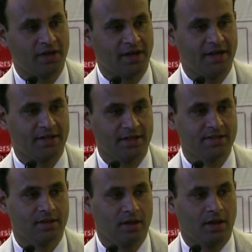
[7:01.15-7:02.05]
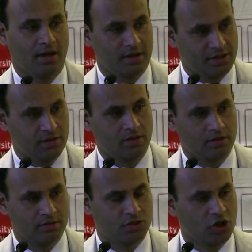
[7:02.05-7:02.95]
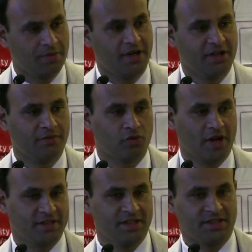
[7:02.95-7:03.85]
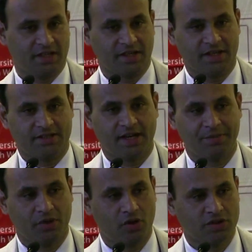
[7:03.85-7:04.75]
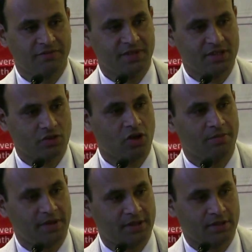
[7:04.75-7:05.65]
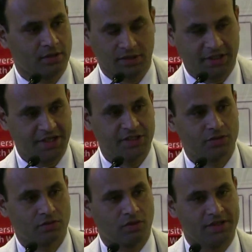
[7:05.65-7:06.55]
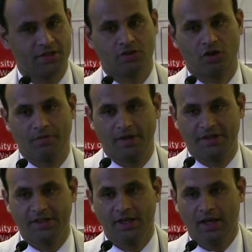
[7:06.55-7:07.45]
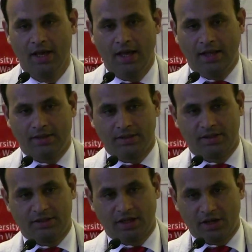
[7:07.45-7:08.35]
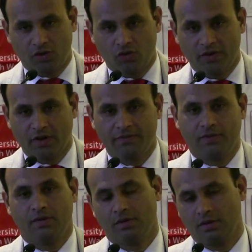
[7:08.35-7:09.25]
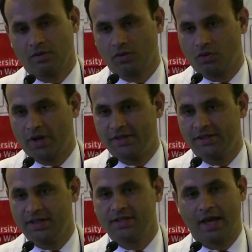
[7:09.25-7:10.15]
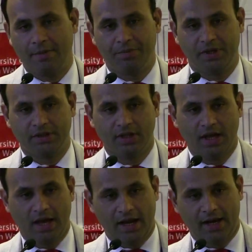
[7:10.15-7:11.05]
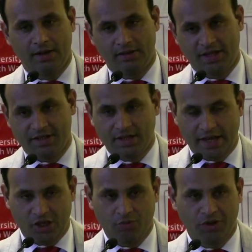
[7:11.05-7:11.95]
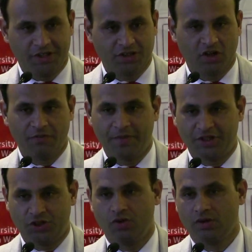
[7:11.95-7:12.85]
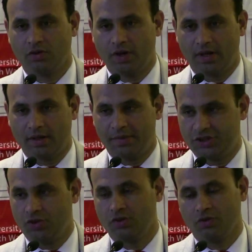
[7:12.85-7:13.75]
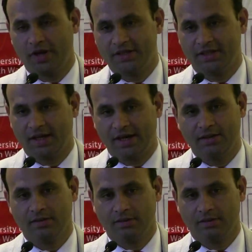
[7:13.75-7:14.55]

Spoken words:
rate is solubility of collagen is decreased, and because of this solubility decreased collagen solubility, the turnover of collagen is hampered, and there is an accumulation of matured collagen and